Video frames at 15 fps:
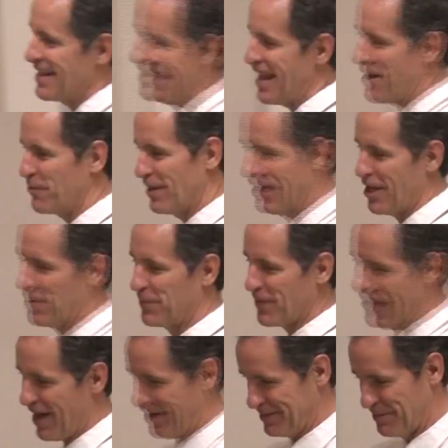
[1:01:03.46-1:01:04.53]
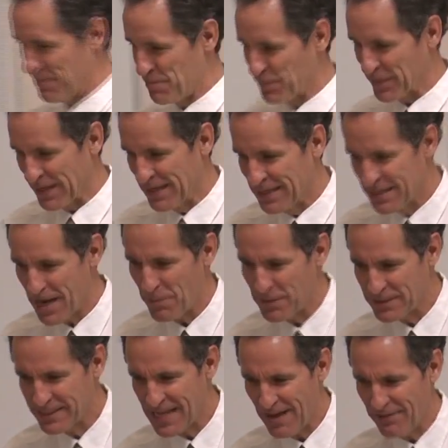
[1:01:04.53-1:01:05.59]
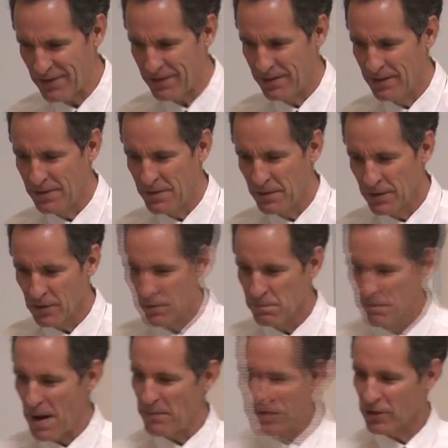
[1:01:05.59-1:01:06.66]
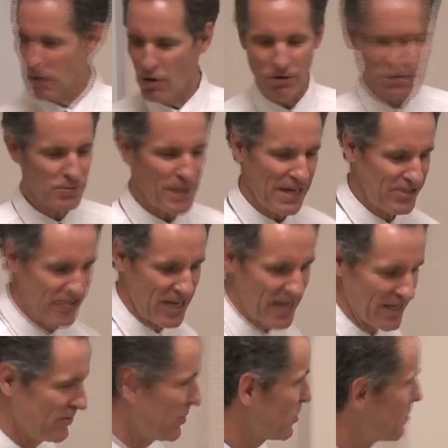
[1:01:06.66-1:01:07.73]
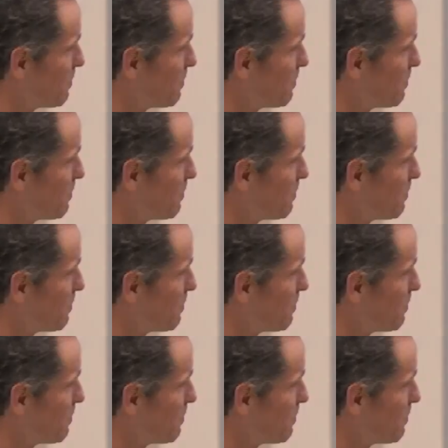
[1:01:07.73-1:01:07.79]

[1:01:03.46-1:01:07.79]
they will help you out. Number 7. Remember, goals may change.